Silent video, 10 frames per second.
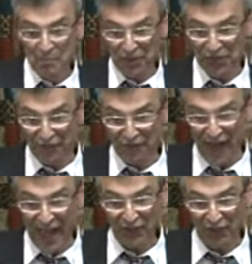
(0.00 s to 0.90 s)
but the
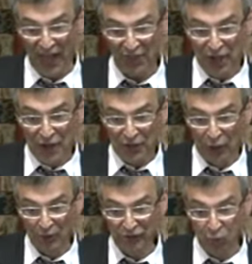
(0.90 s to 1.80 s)
fact that
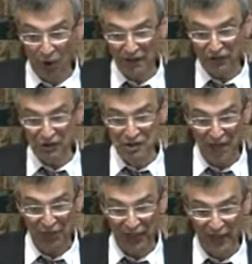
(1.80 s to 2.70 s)
there was once
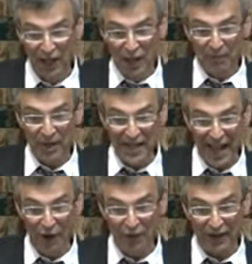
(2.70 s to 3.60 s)
nothing, but
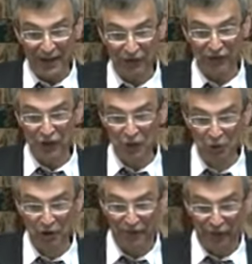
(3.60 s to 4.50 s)
now there is a
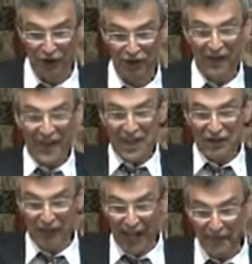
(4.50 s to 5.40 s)
universe,
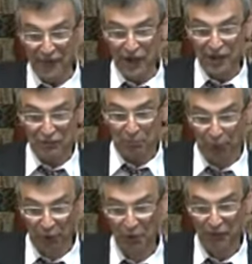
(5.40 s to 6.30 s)
is evident
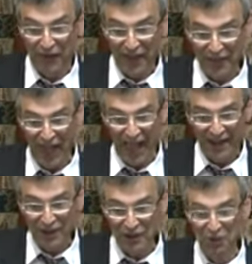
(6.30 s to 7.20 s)
proof
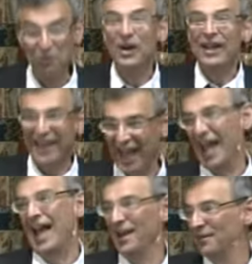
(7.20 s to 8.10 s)
that you
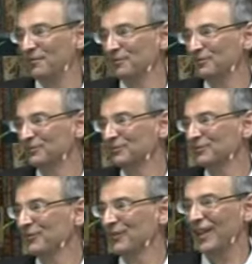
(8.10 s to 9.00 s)
can."
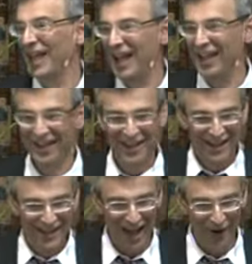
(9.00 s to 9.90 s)
Okay?
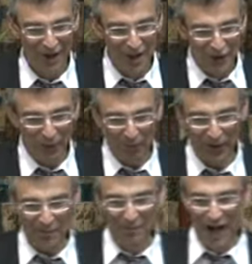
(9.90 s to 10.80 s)
Now, to
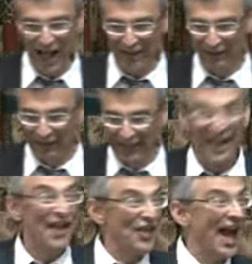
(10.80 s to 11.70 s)
put it
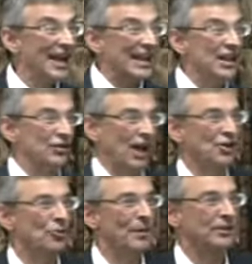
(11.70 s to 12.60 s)
mildly, that is, I
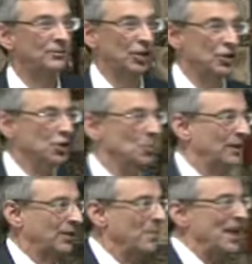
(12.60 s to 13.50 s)
don't know about to you,
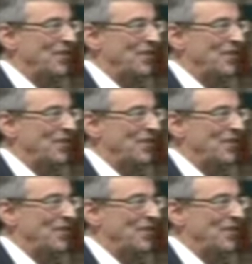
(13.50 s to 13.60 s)
but to